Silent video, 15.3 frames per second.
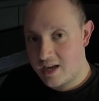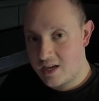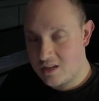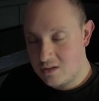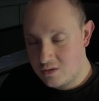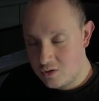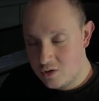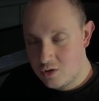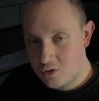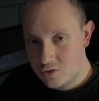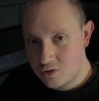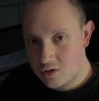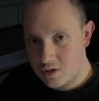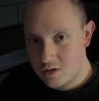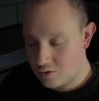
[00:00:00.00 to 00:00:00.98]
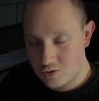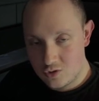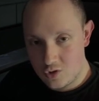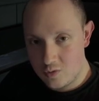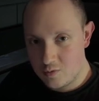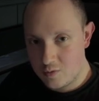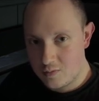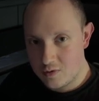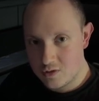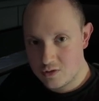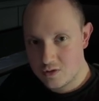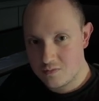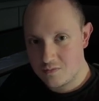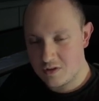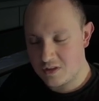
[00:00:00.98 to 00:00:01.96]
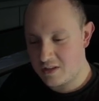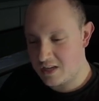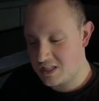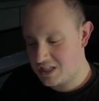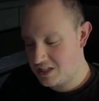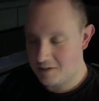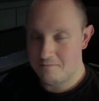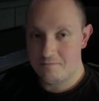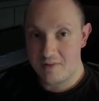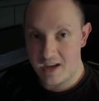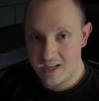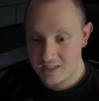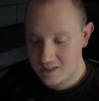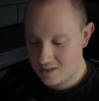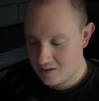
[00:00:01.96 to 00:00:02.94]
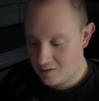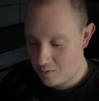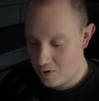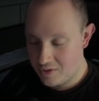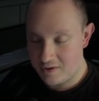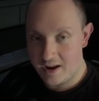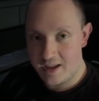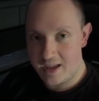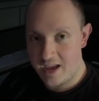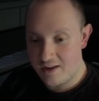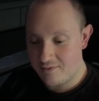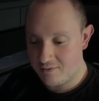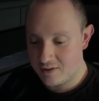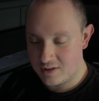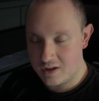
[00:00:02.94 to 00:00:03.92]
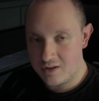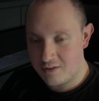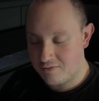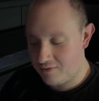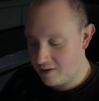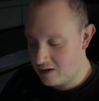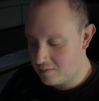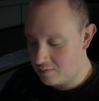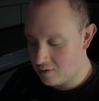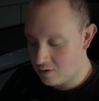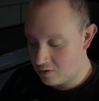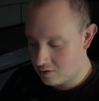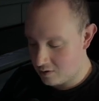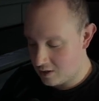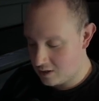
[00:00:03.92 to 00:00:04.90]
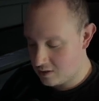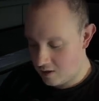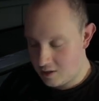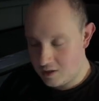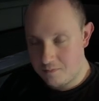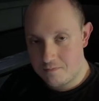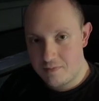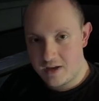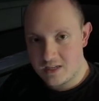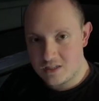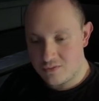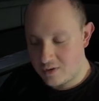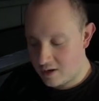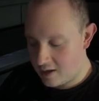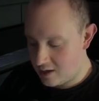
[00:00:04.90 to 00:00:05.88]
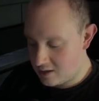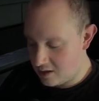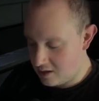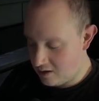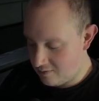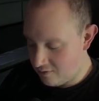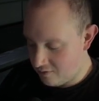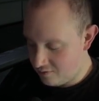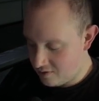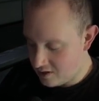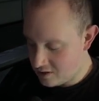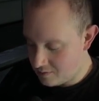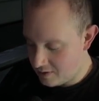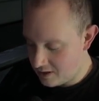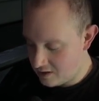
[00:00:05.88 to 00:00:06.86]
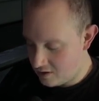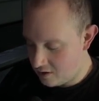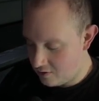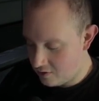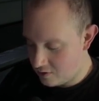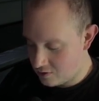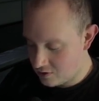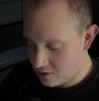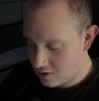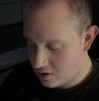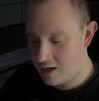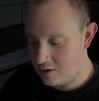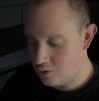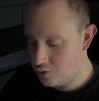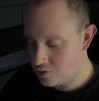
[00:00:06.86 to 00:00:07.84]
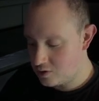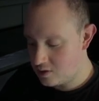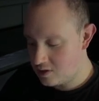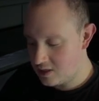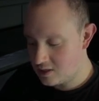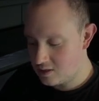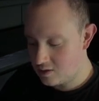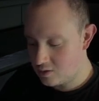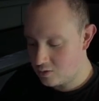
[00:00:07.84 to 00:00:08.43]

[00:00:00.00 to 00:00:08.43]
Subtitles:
I do use consumables, but that depends whether I have it available or not. In the past, when I had enough of these materials, I used this